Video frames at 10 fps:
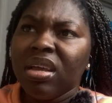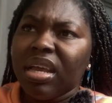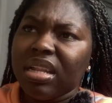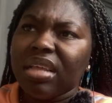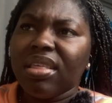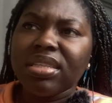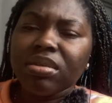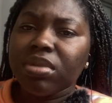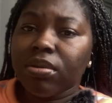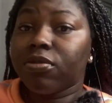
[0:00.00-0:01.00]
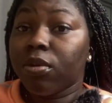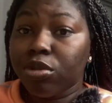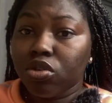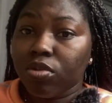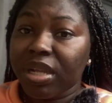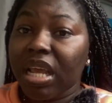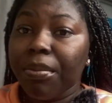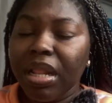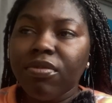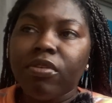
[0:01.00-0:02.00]
and I think sometimes form twos, but they are
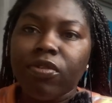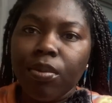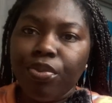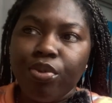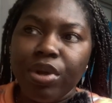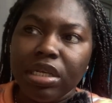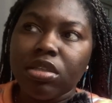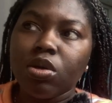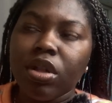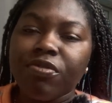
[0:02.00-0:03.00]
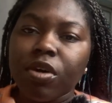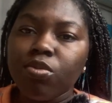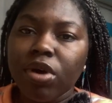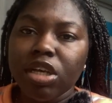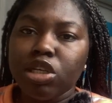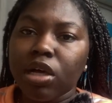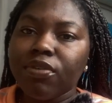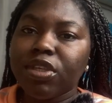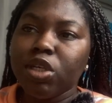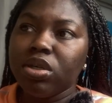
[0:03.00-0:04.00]
mainly for form three. So the form ones, you
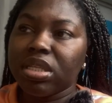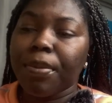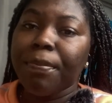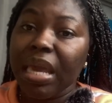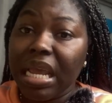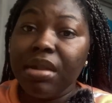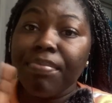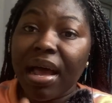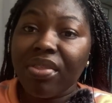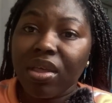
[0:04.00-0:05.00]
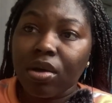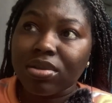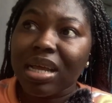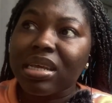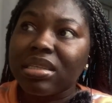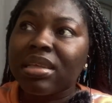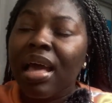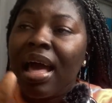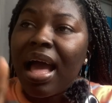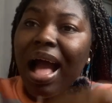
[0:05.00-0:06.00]
have to use the main bathhouse, that is
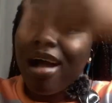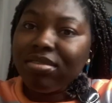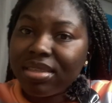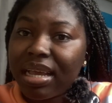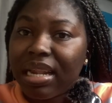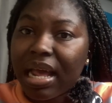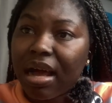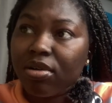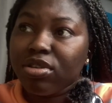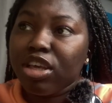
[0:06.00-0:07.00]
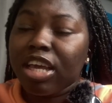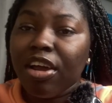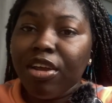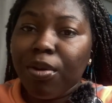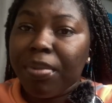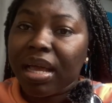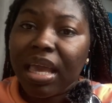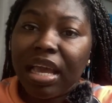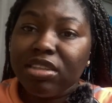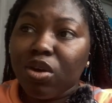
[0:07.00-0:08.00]
outside the house, so you carry your
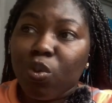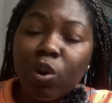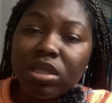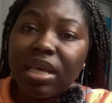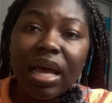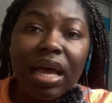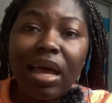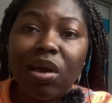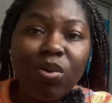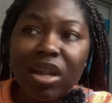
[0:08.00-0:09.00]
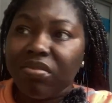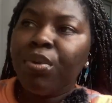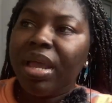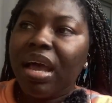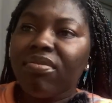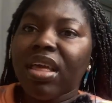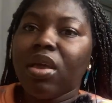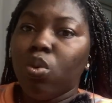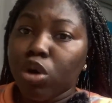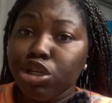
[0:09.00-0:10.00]
bucket, your water, whatever. We have
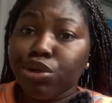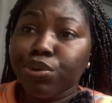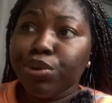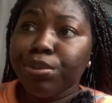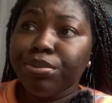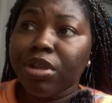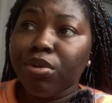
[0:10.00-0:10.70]
like washroom, the